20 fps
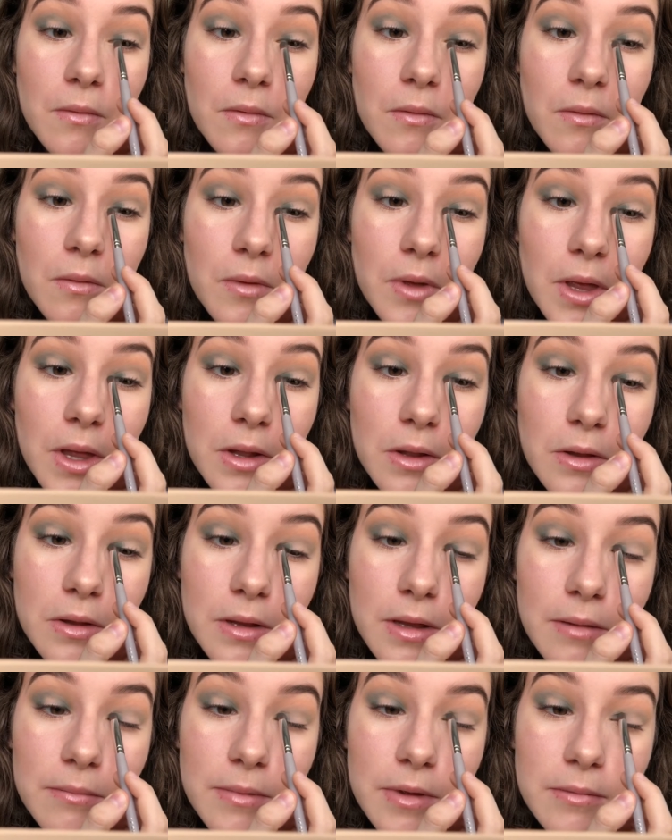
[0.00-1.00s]
Oh yeah, look at
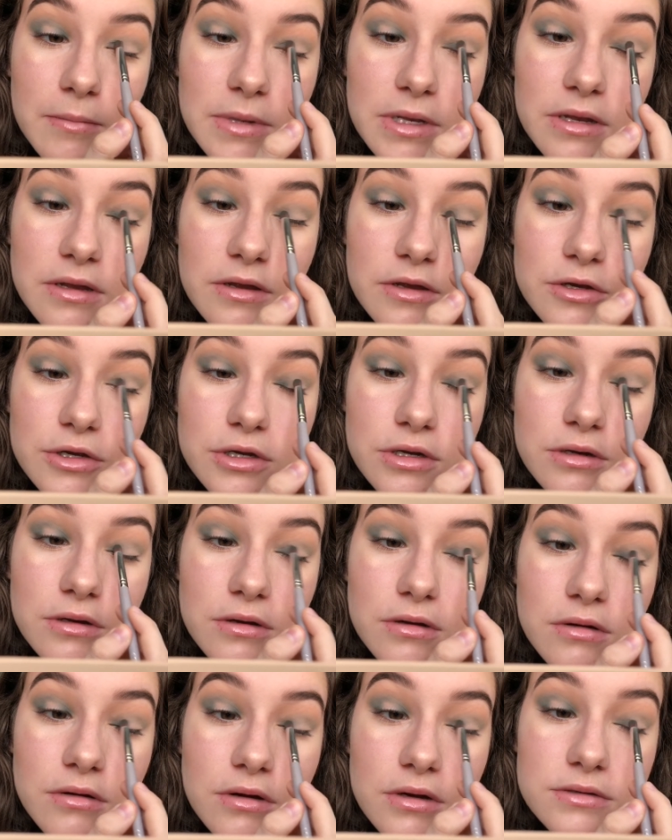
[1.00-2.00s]
that pigmentation.
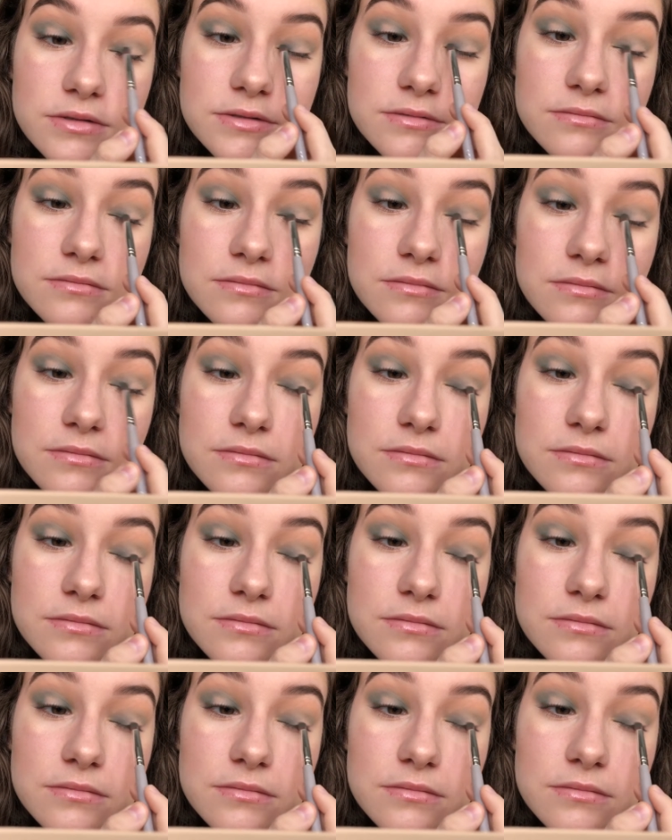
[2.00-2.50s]
Awesome.